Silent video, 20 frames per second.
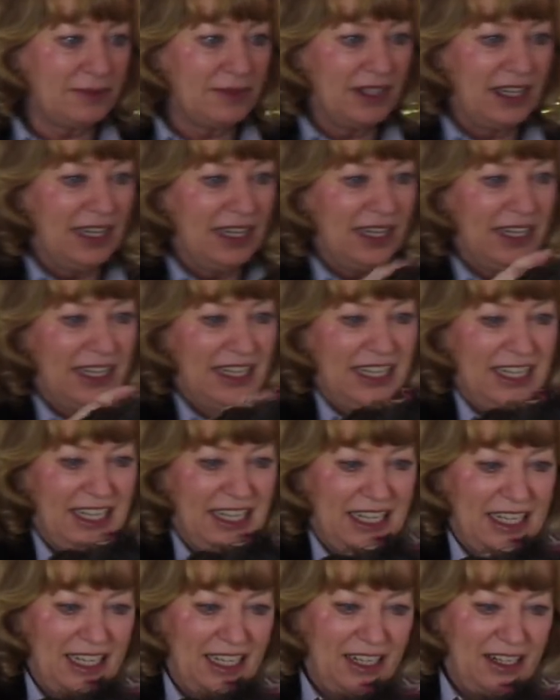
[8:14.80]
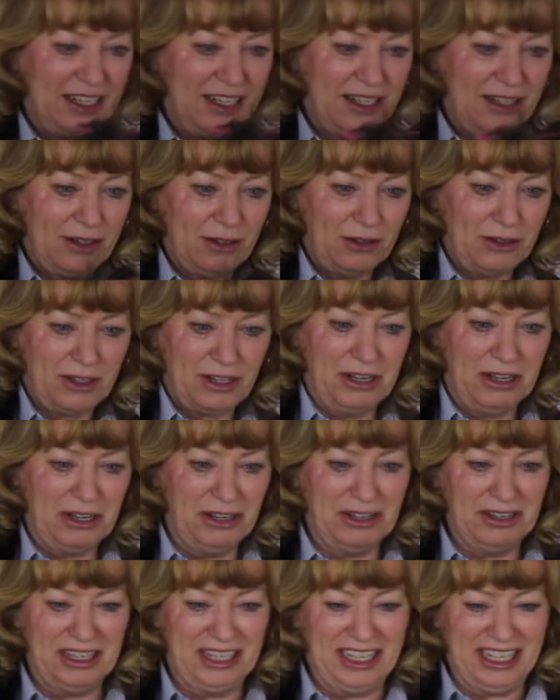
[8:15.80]
What do you mean a little?
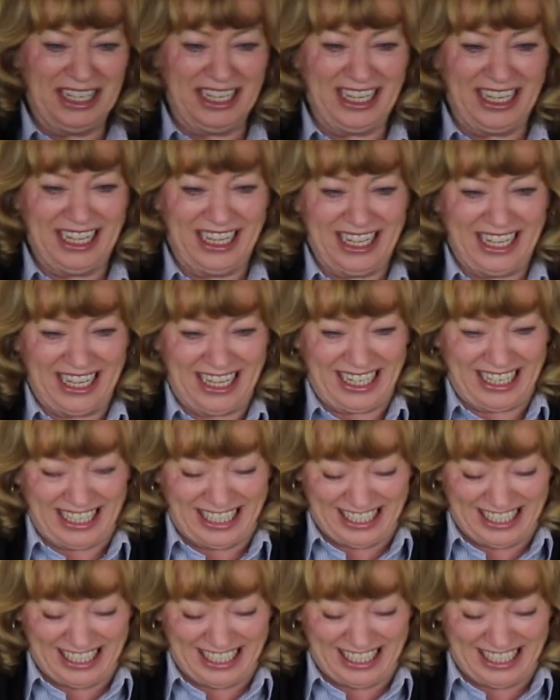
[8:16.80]
Oh, this!